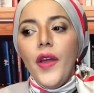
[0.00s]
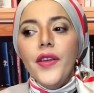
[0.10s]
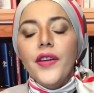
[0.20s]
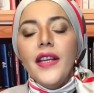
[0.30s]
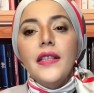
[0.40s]

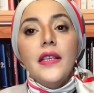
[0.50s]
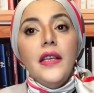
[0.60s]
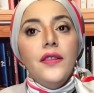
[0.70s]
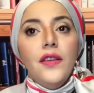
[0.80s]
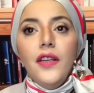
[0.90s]
it's
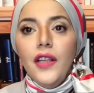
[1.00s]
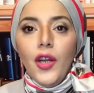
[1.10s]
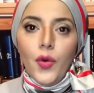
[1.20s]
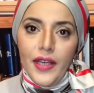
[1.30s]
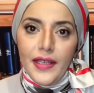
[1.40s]
internal or
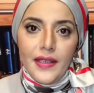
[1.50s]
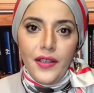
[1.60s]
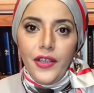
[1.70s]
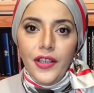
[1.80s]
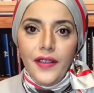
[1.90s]

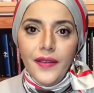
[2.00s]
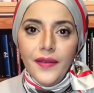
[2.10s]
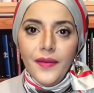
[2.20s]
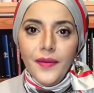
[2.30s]
external. The